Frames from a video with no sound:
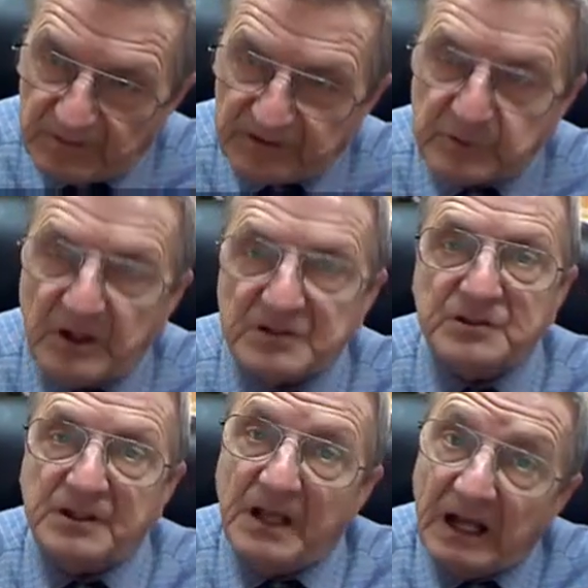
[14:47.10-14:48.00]
Is my
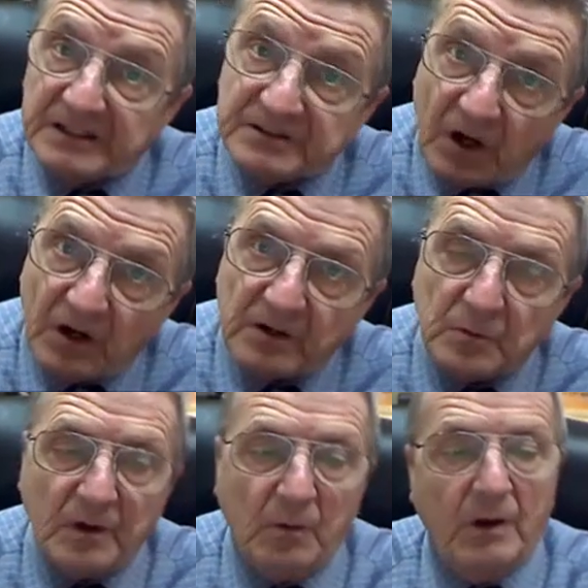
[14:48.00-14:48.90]
strategy on
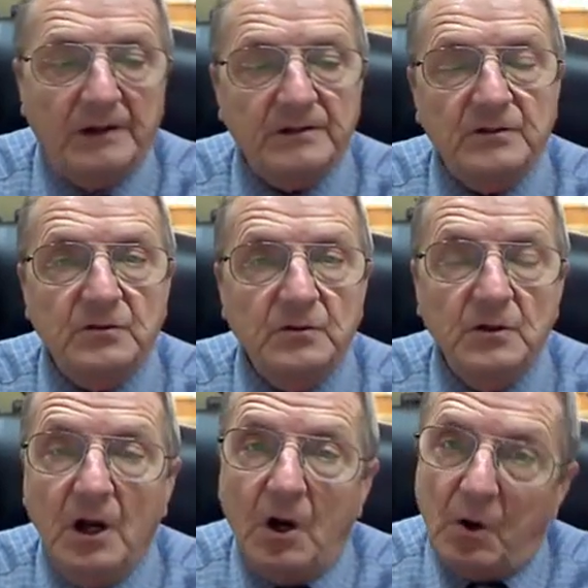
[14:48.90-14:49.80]
target where I want it to
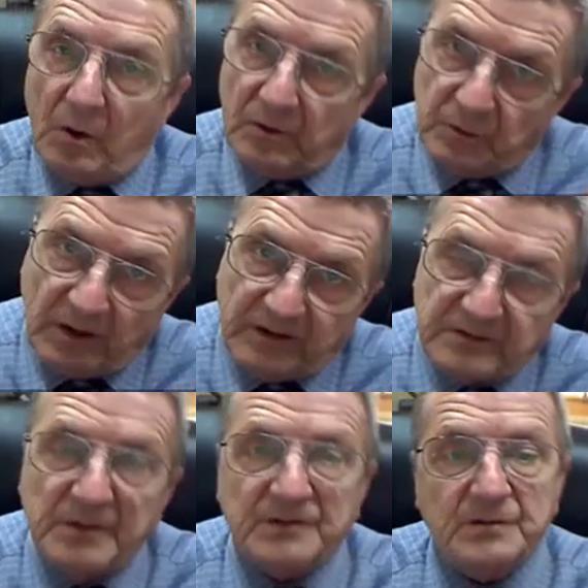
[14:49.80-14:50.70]
do, or do I
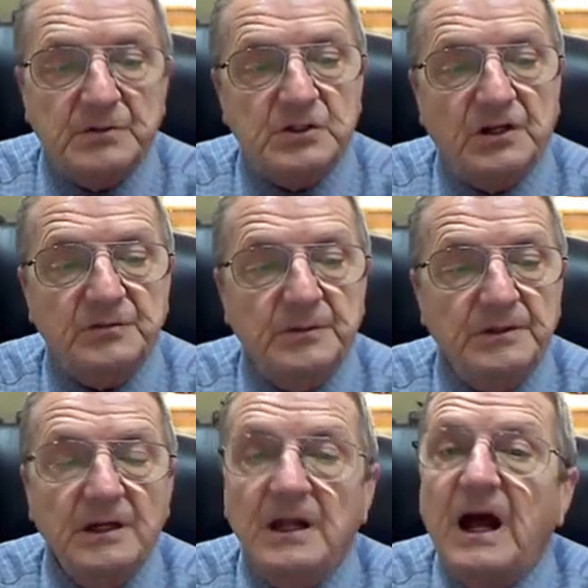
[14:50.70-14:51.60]
have to make some
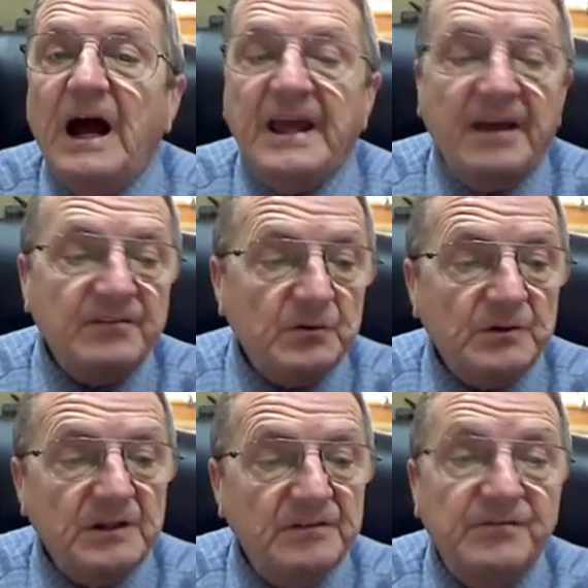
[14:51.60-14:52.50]
adjustment? I have
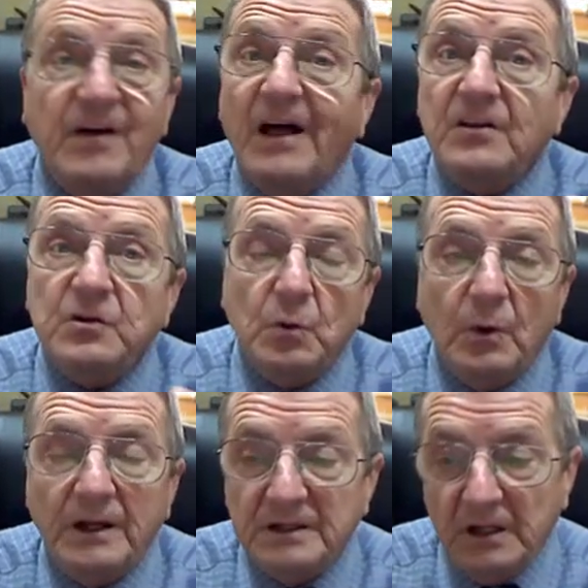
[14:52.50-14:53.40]
to
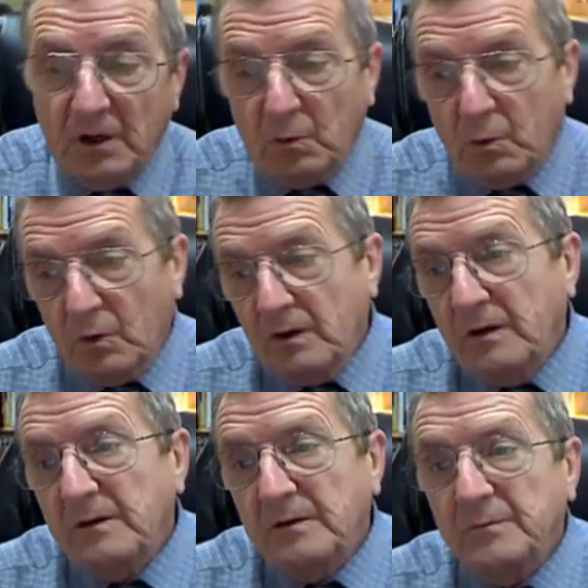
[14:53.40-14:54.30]
evaluate
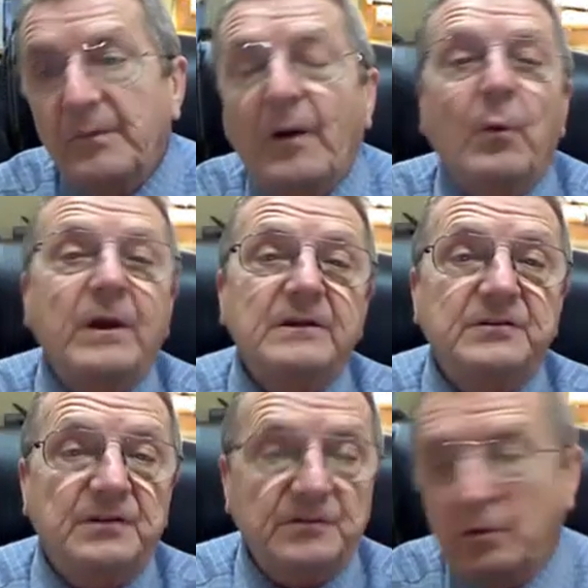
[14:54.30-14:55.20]
where my
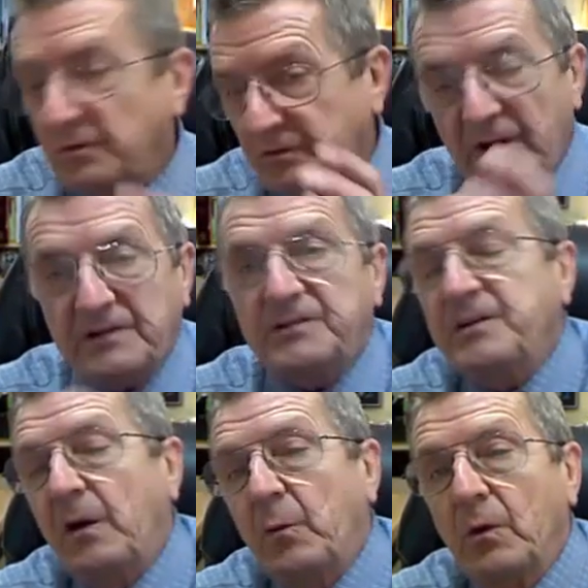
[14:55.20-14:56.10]
weakness is. The whole
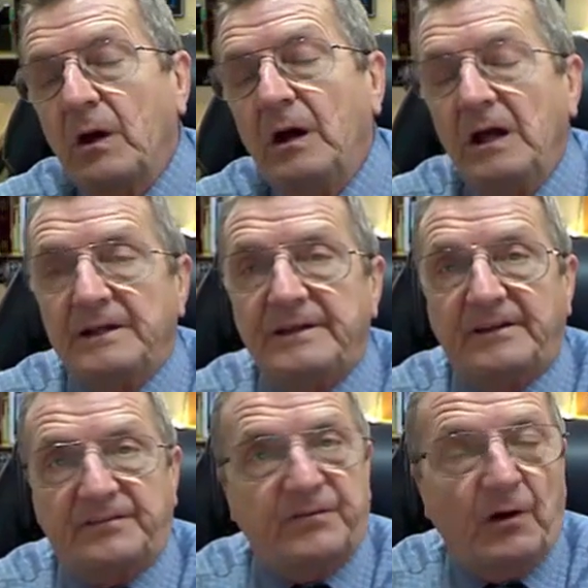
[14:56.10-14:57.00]
strategy is
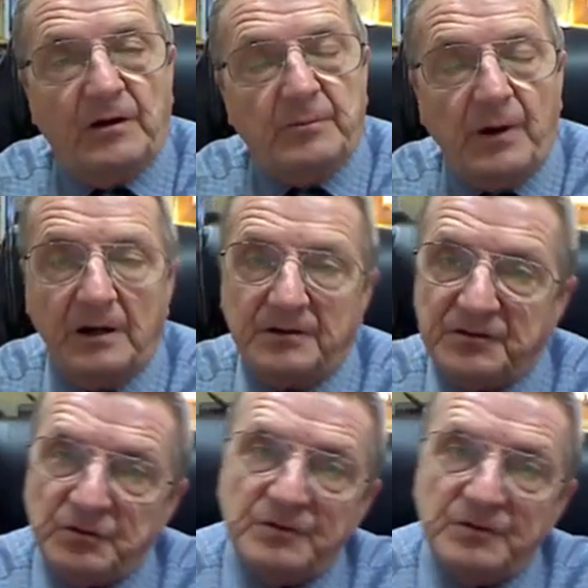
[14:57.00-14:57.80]
not falling apart.